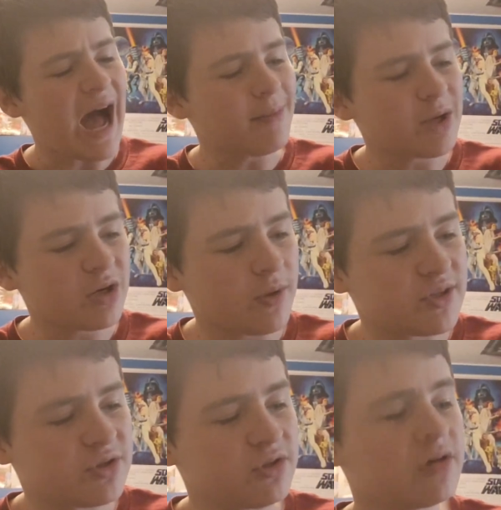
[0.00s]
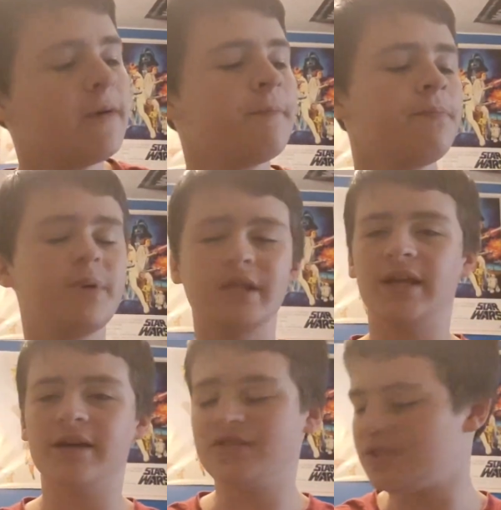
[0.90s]
I'm not quite sure, but
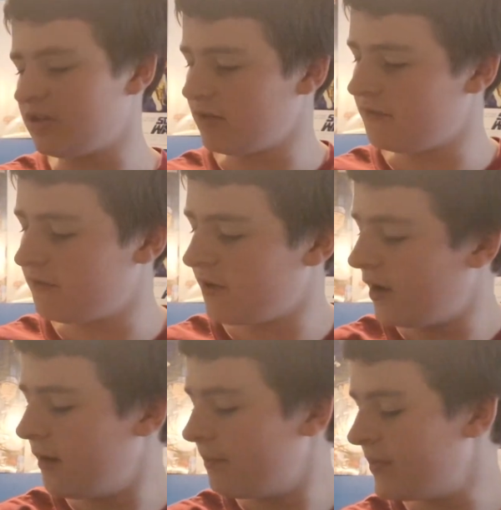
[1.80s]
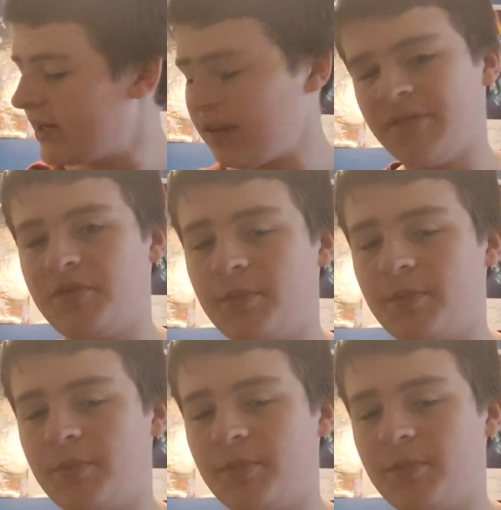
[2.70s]
yeah, it's a ton of fun, and I'd love to